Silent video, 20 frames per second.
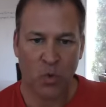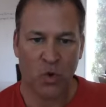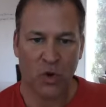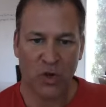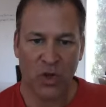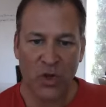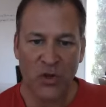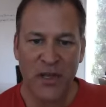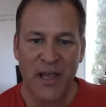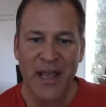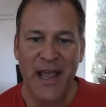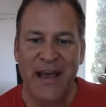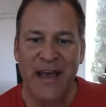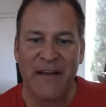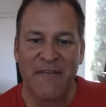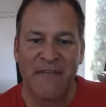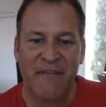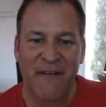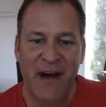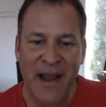We're looking
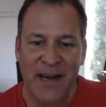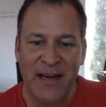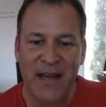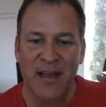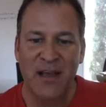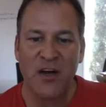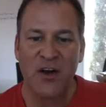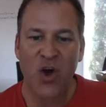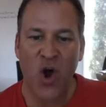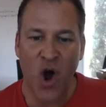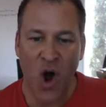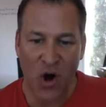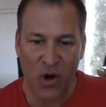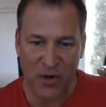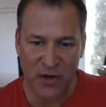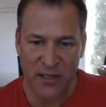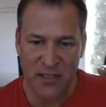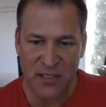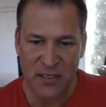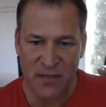at finding an
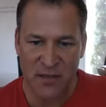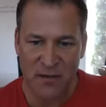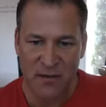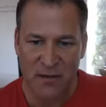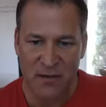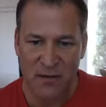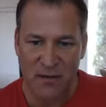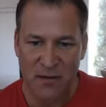artist